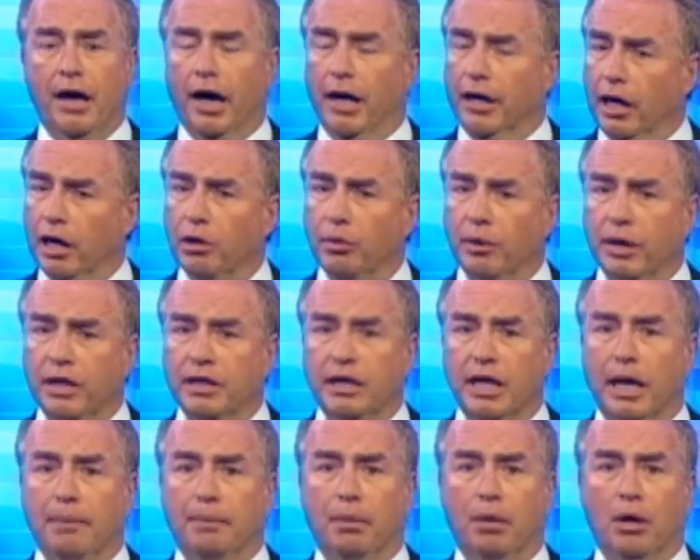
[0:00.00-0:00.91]
Another
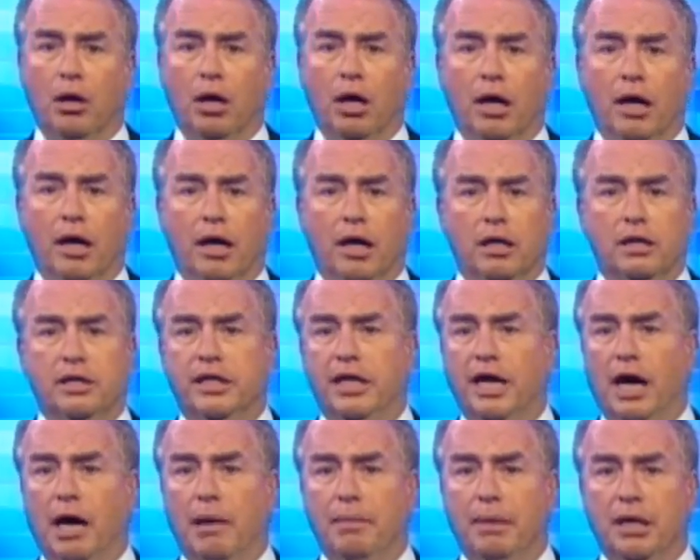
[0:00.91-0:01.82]
example a
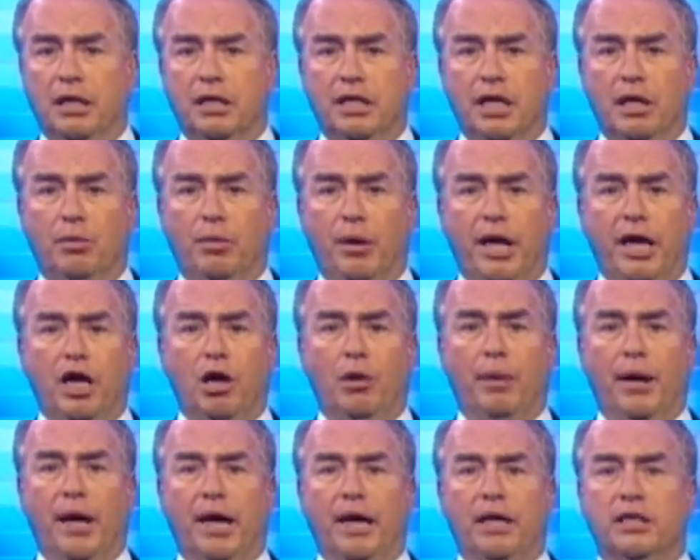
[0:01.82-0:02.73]
CIBC
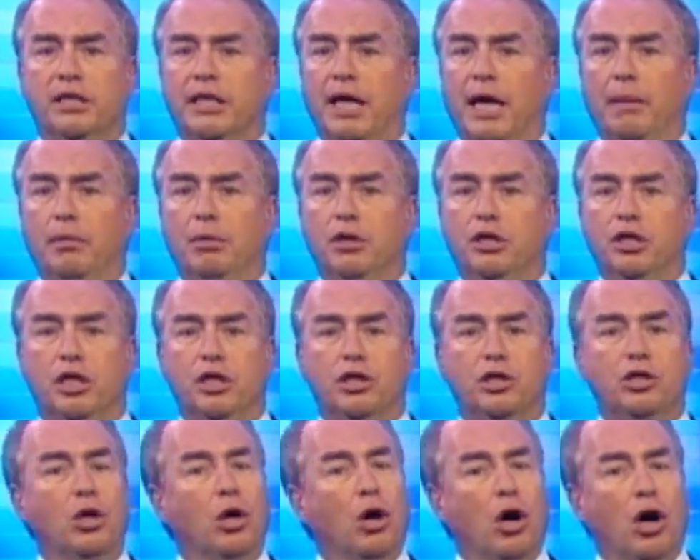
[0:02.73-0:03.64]
radio ad
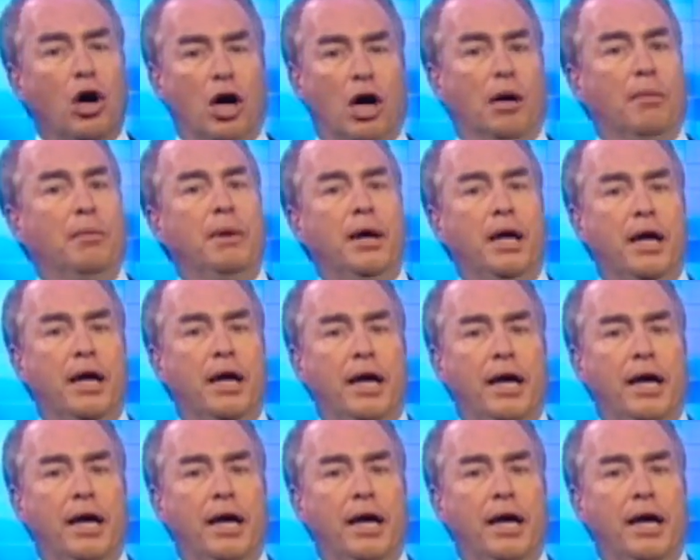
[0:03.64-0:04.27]
establishes Tom